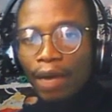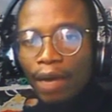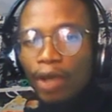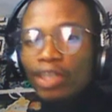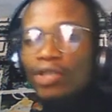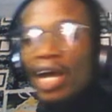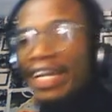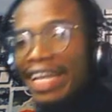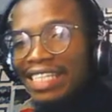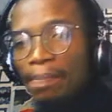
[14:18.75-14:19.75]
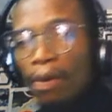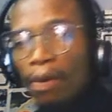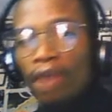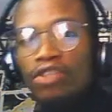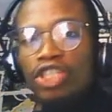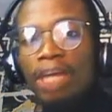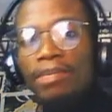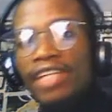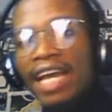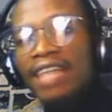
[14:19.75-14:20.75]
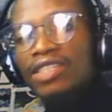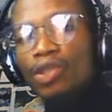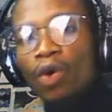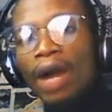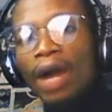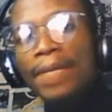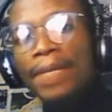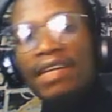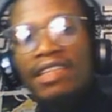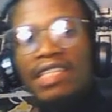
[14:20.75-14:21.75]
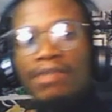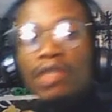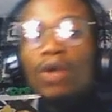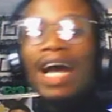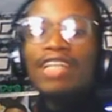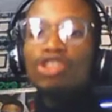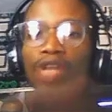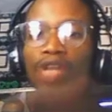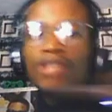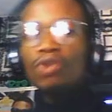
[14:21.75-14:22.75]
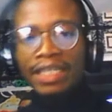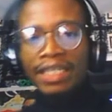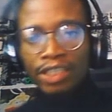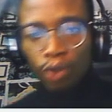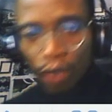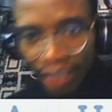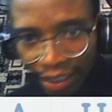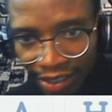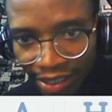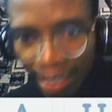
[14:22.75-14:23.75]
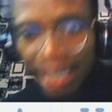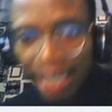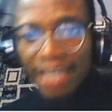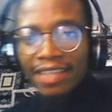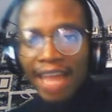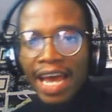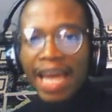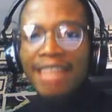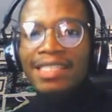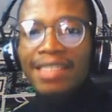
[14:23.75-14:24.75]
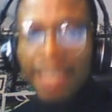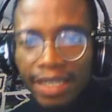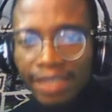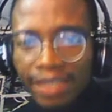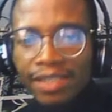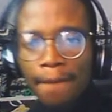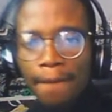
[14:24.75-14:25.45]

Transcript: we're going to harness the power of social media, SEO, and paid advertisement to attract your ideal audience. The six